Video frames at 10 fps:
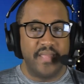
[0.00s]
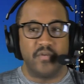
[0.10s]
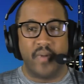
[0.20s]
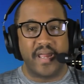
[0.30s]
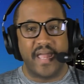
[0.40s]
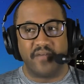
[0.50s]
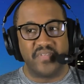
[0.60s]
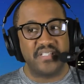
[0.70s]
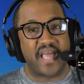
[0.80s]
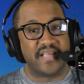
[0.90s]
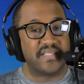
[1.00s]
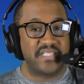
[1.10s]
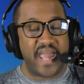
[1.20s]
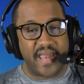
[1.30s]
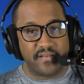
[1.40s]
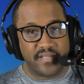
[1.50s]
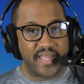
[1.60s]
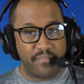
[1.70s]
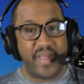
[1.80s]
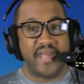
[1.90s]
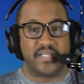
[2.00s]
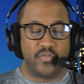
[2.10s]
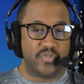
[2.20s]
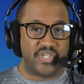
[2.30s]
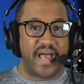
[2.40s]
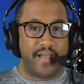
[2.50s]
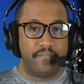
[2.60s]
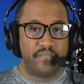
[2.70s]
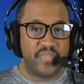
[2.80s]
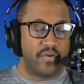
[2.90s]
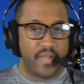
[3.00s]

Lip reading: and you might have these guys at chat. They get paid to do a job.